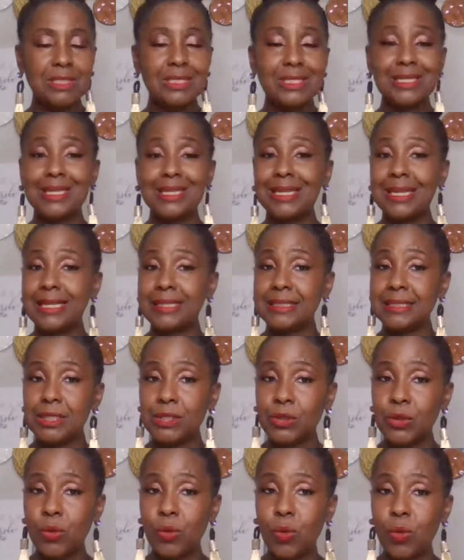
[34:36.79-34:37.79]
to let
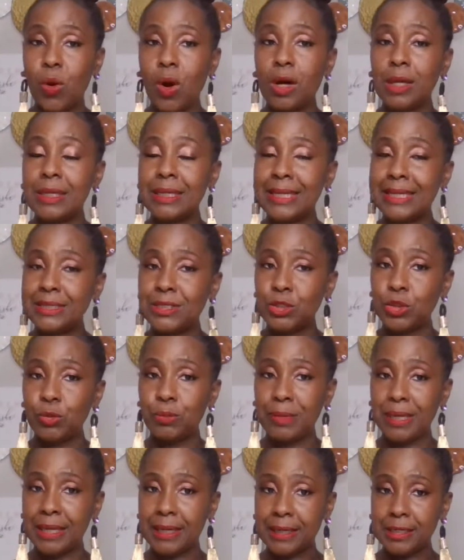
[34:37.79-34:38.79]
it go unless you
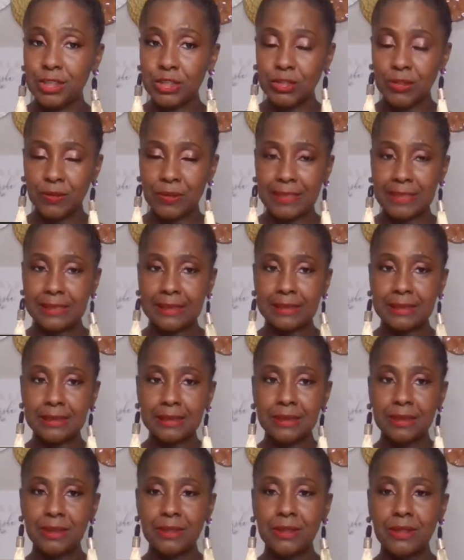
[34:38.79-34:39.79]
make a choice.